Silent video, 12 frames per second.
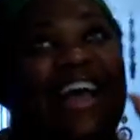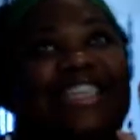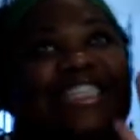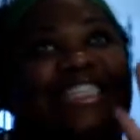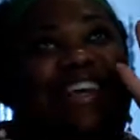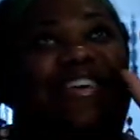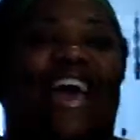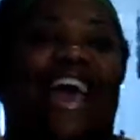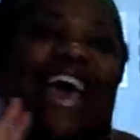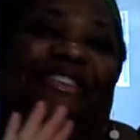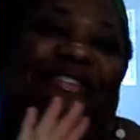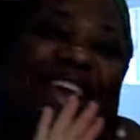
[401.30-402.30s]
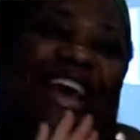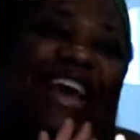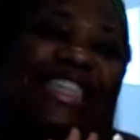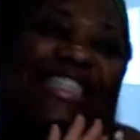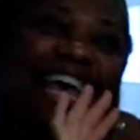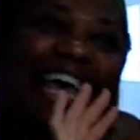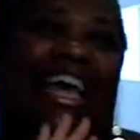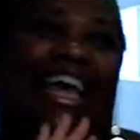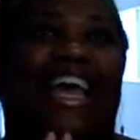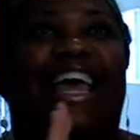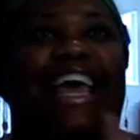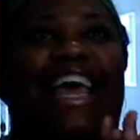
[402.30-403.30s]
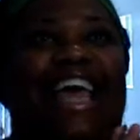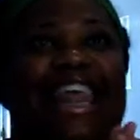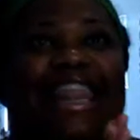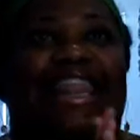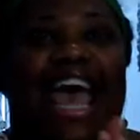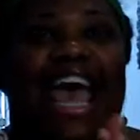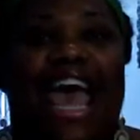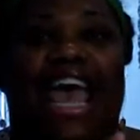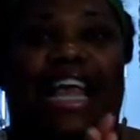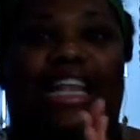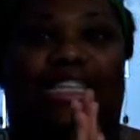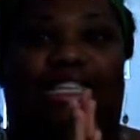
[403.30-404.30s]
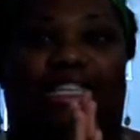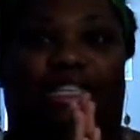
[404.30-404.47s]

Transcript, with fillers: I was so happy. I was like, that,